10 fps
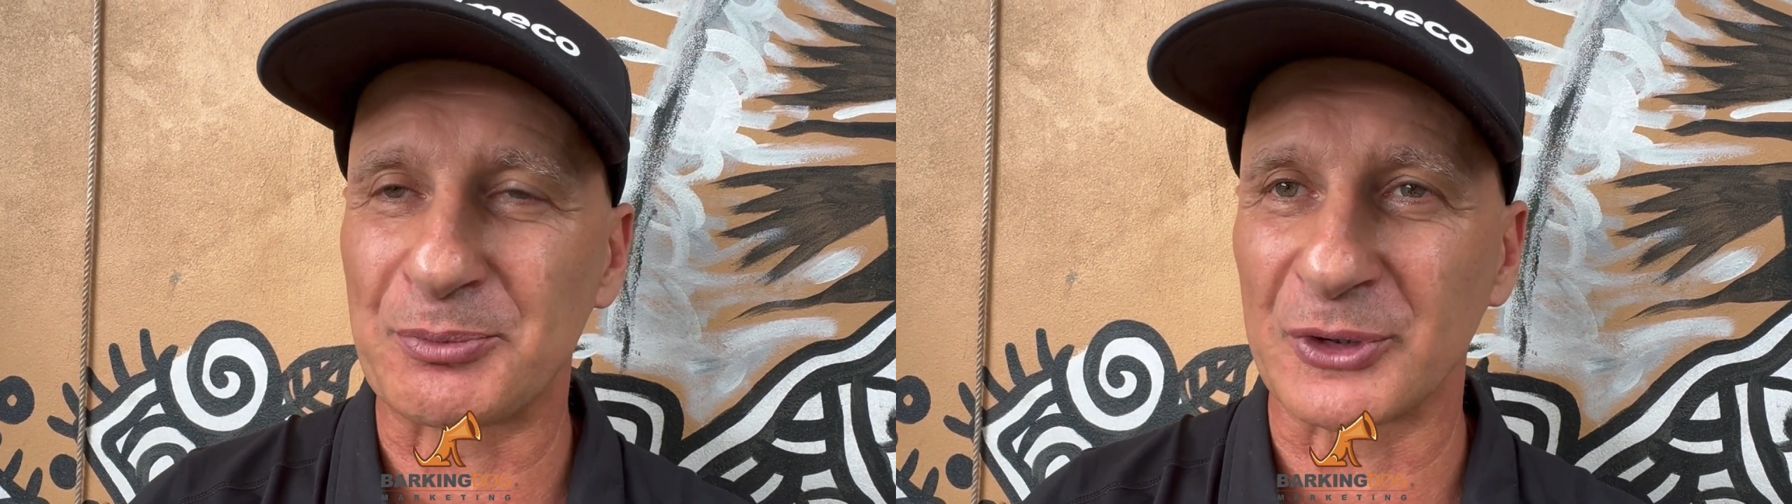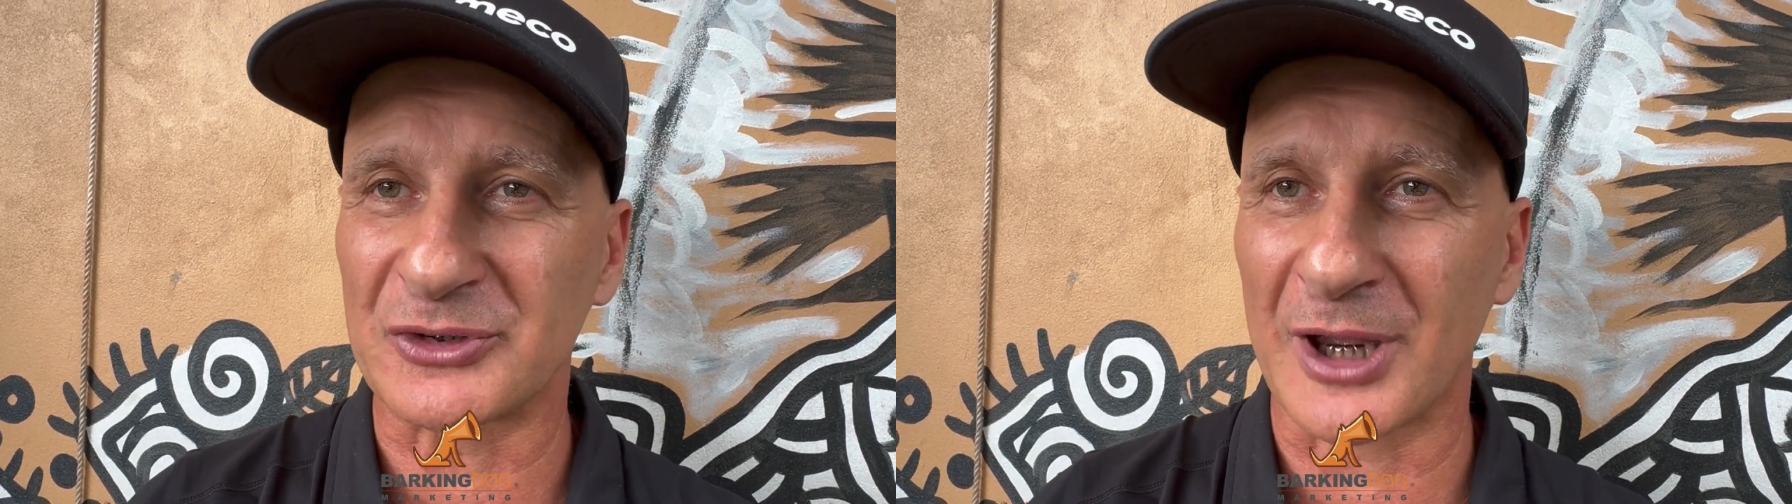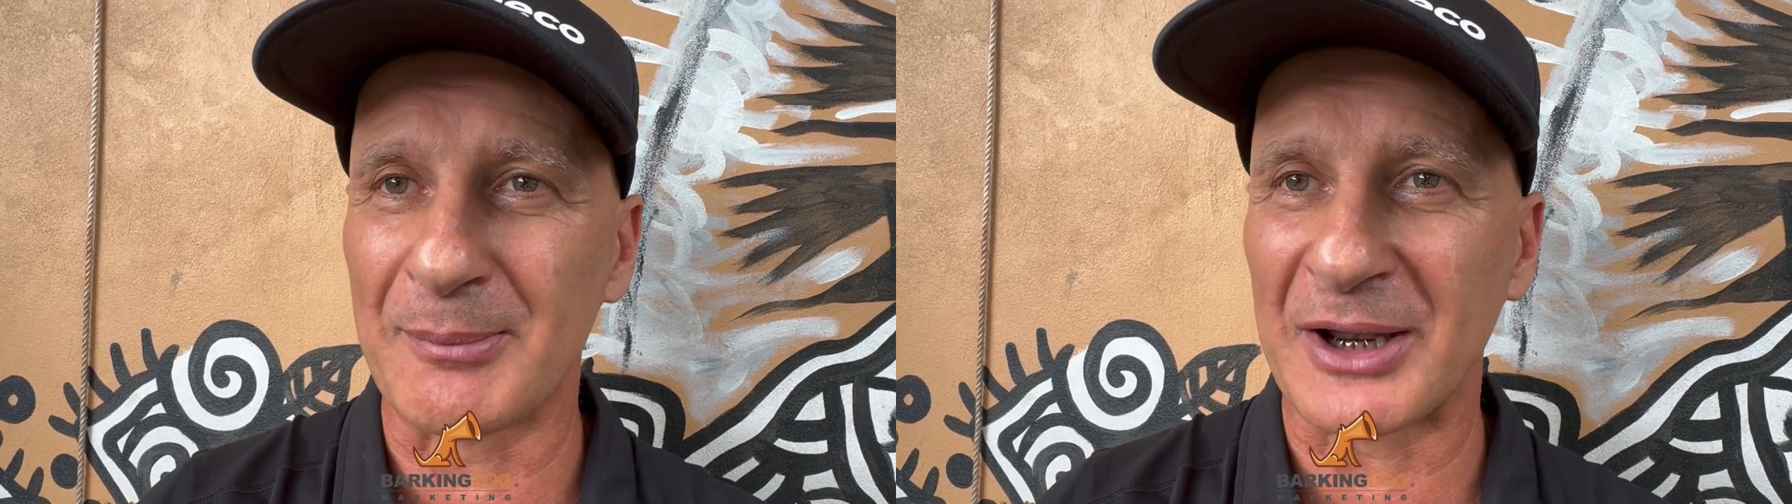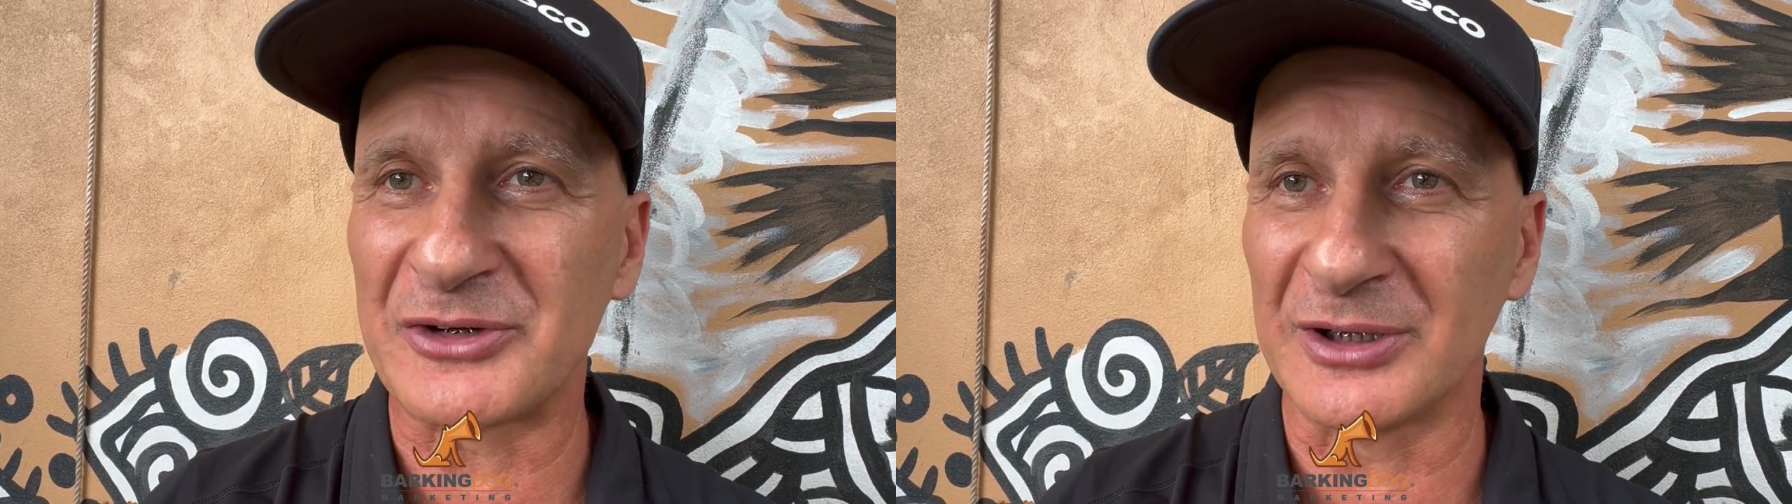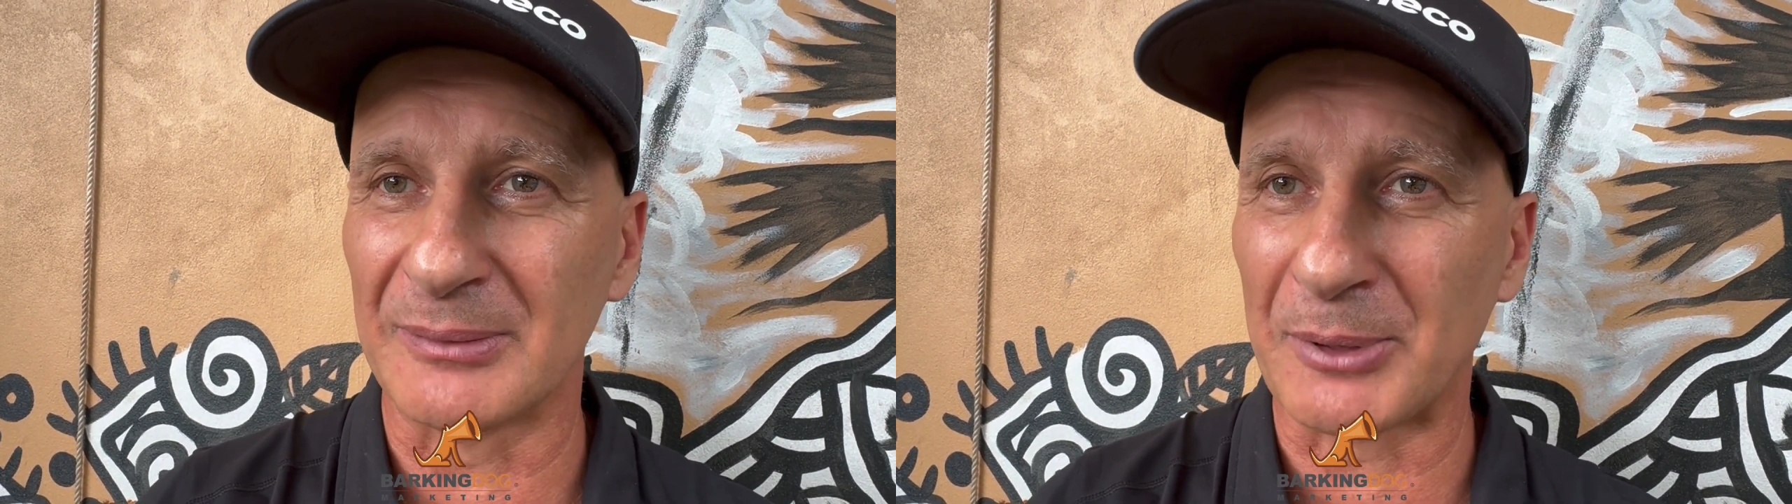put so much
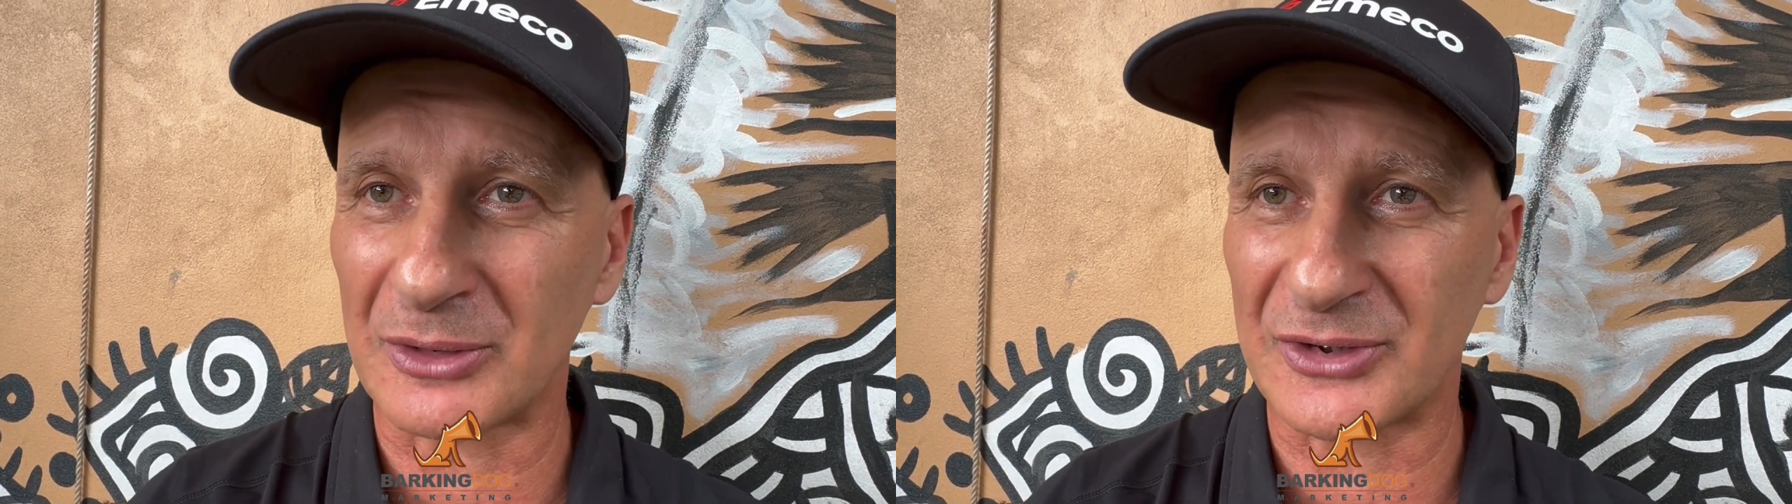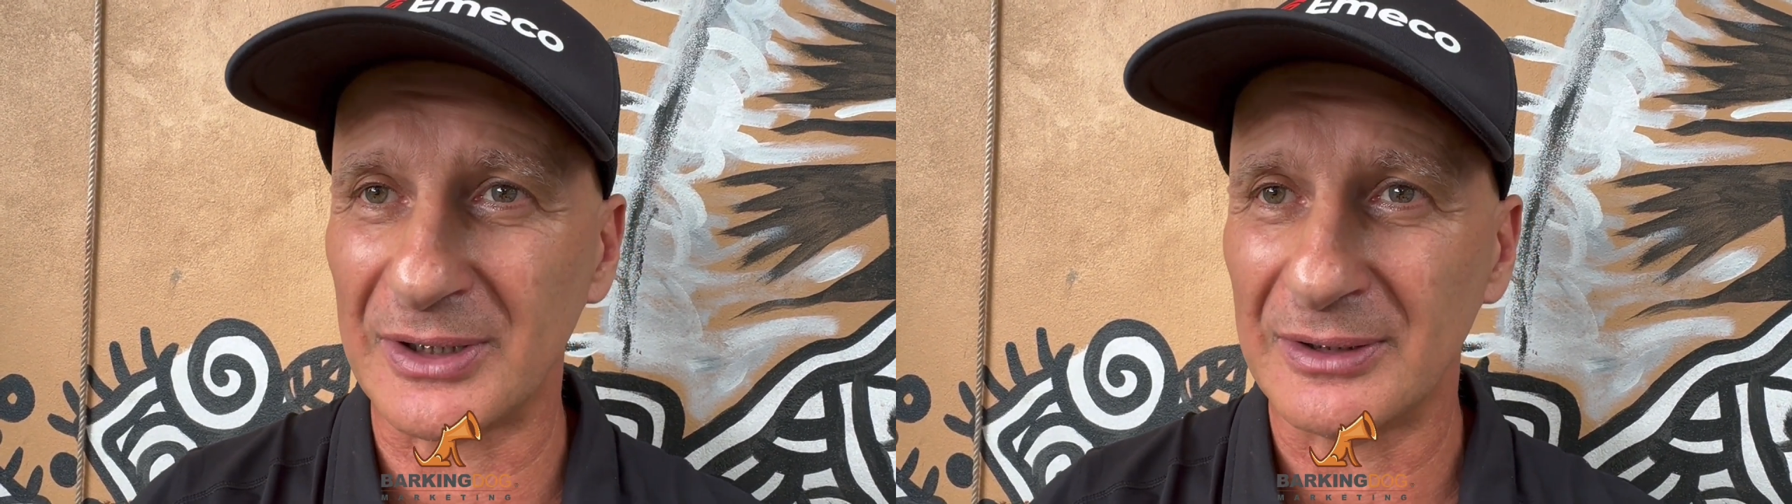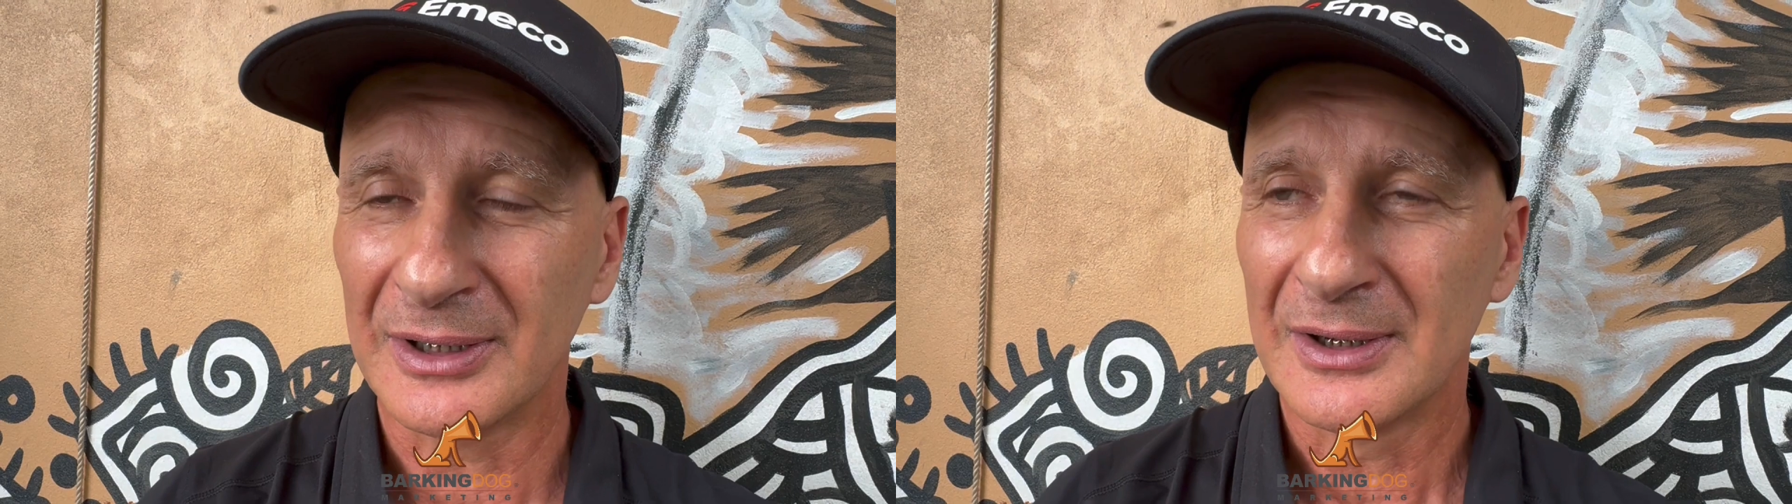into boxing,